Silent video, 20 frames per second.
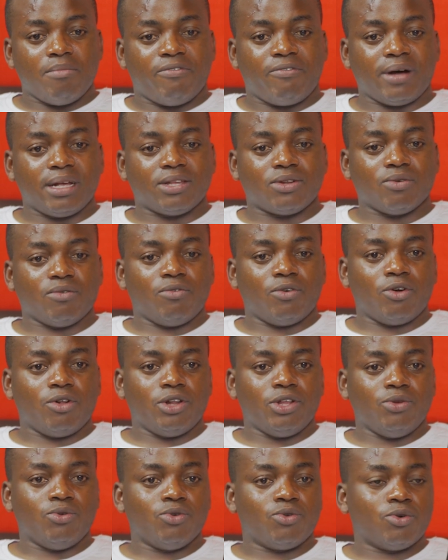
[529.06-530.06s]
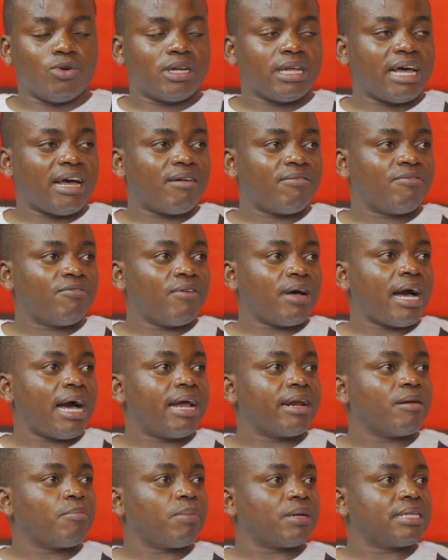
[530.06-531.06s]
First of all, you do not have
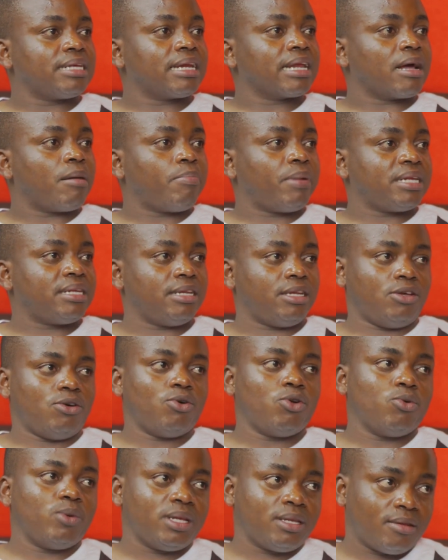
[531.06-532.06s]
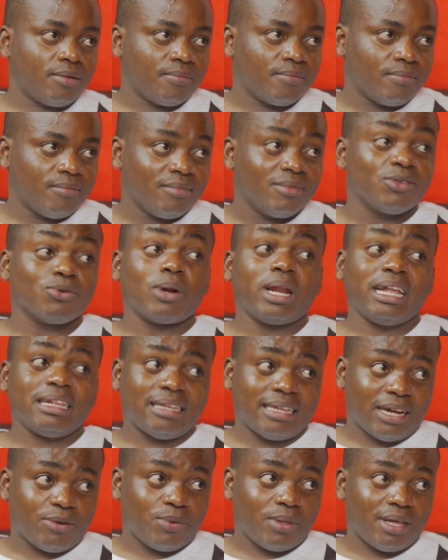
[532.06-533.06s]
100% capacity always. So let's
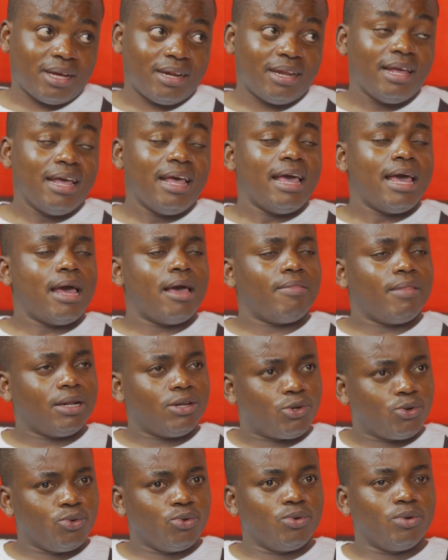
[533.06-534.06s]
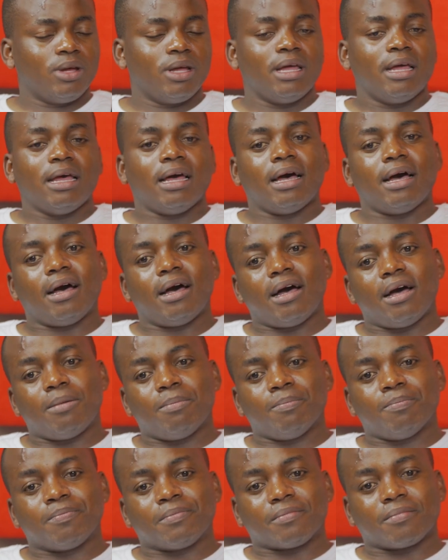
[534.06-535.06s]
start with that. And then 2,
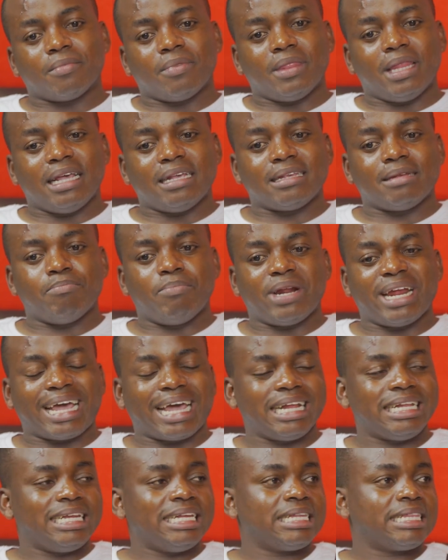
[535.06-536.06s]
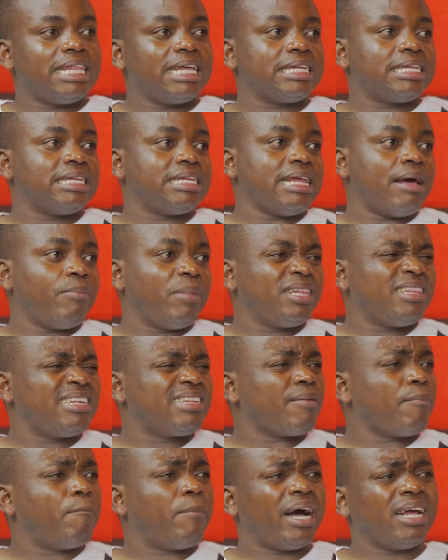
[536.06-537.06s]
there's breakages, there's damage, there's
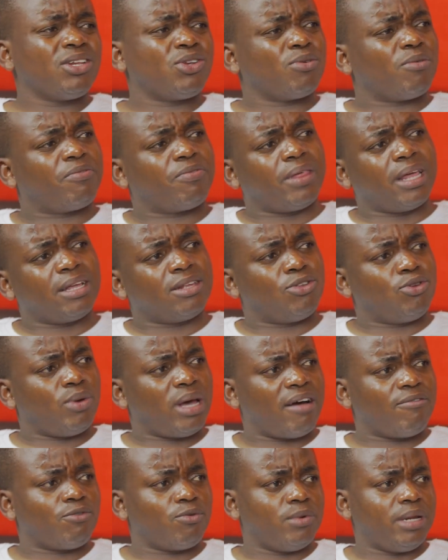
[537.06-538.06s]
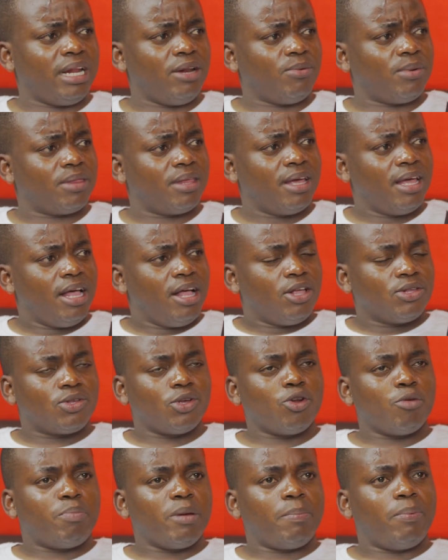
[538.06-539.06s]
a bunch of things you have to deal with.
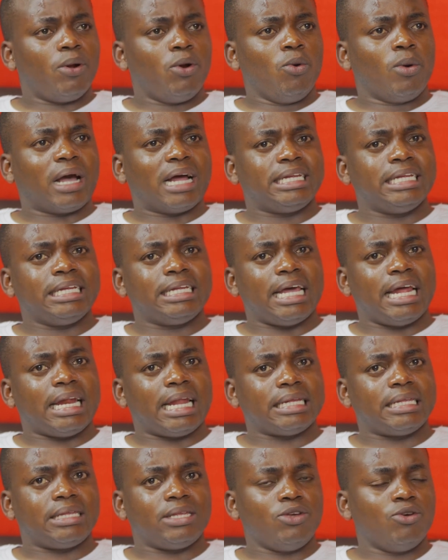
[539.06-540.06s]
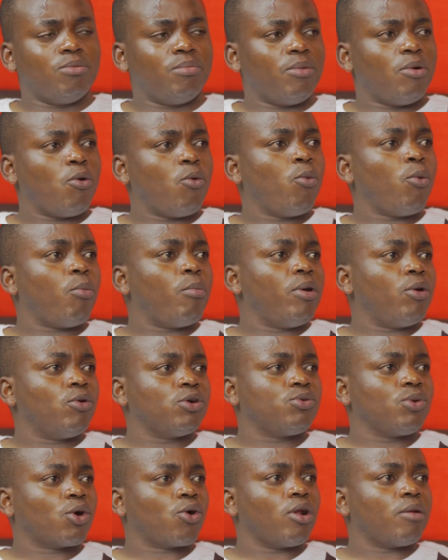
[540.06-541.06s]
So people look at it and assume
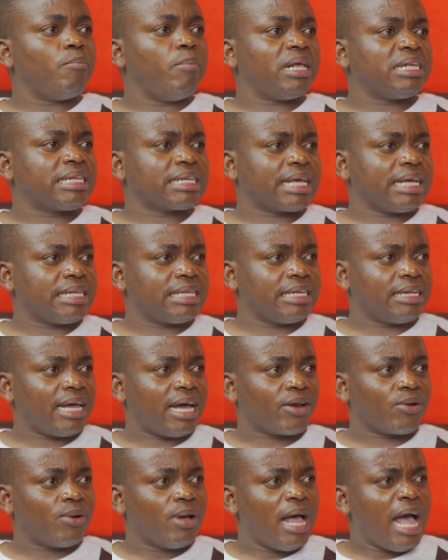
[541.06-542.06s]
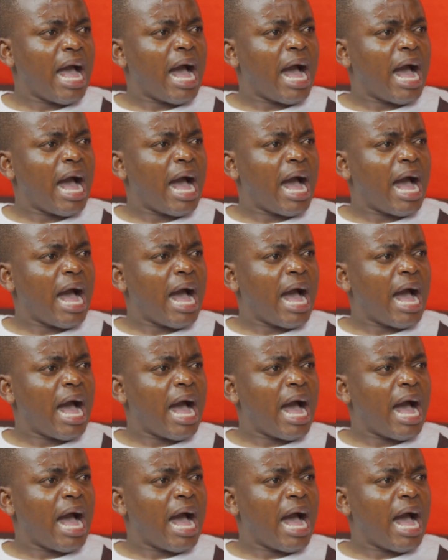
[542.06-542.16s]
what we call best case scenario.